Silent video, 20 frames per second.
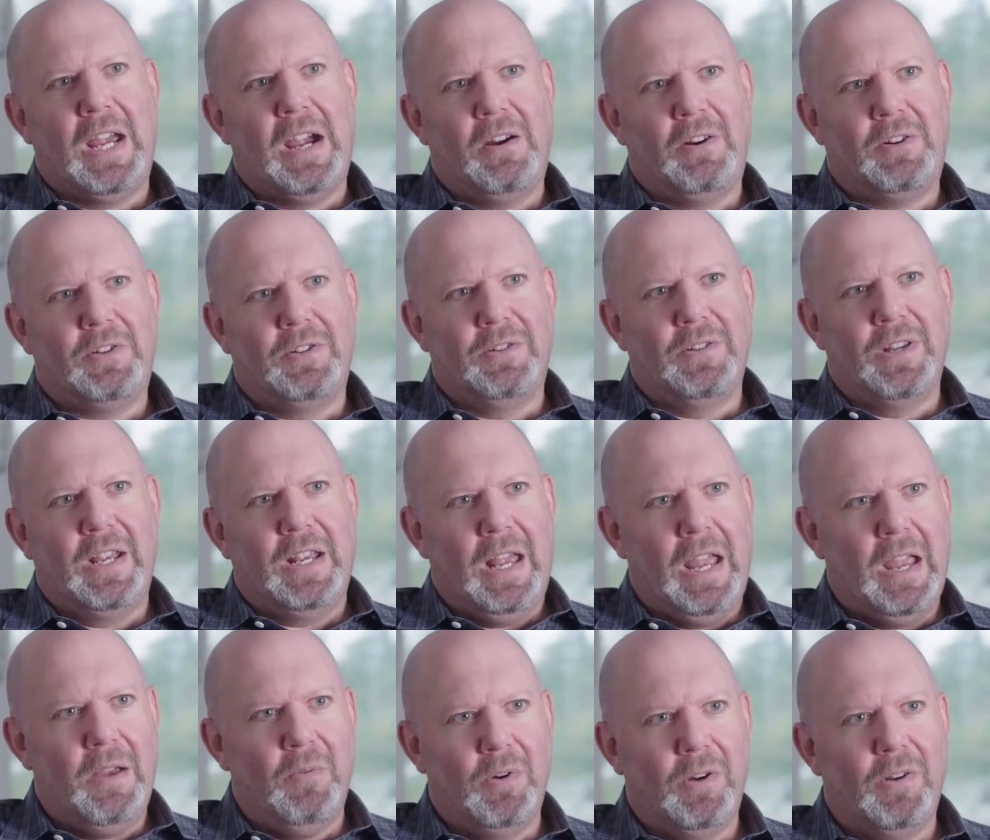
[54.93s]
character,
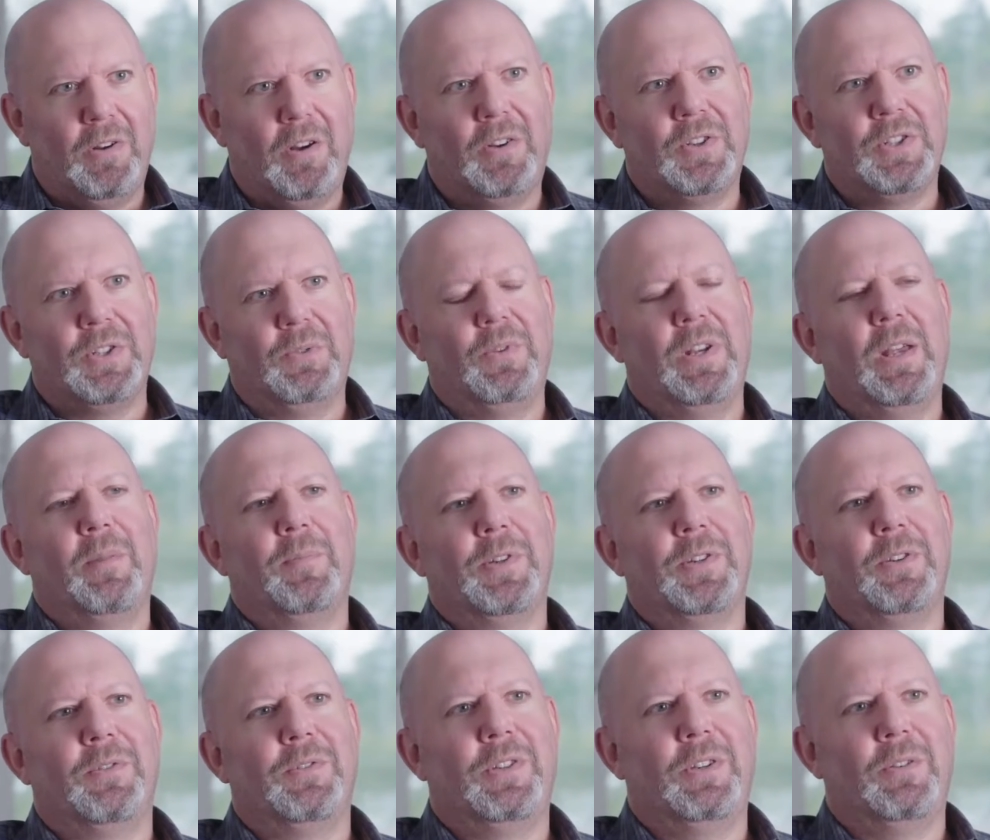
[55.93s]
Nate Heywood, also in
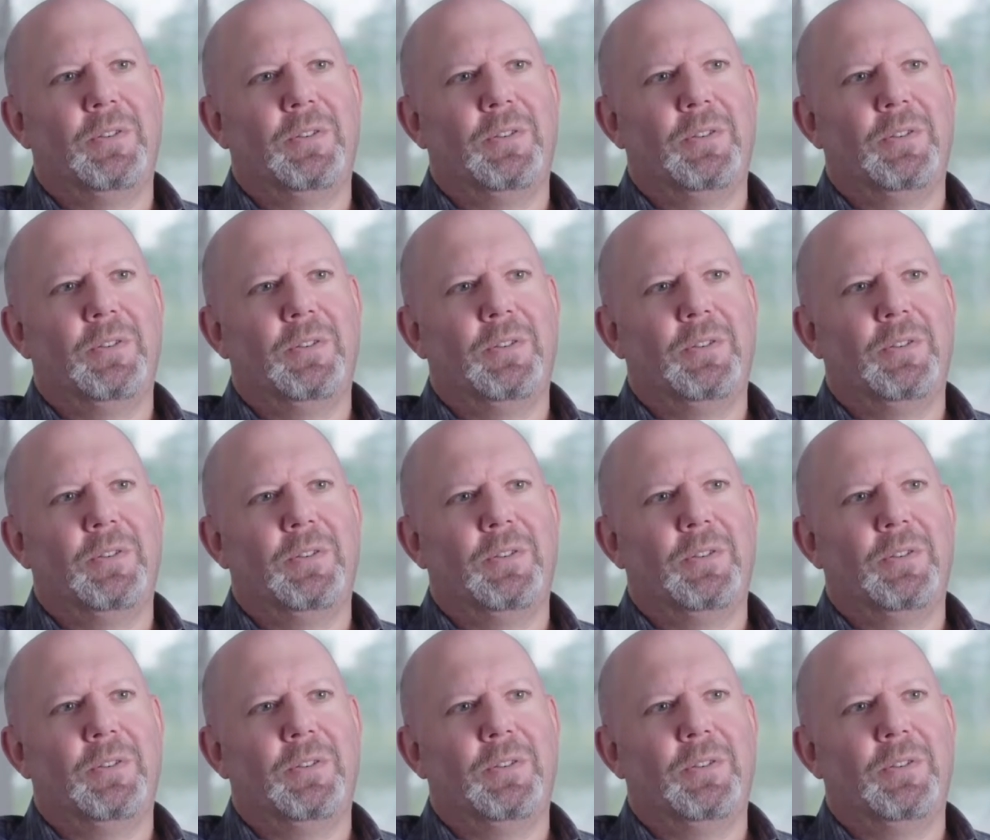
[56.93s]
episode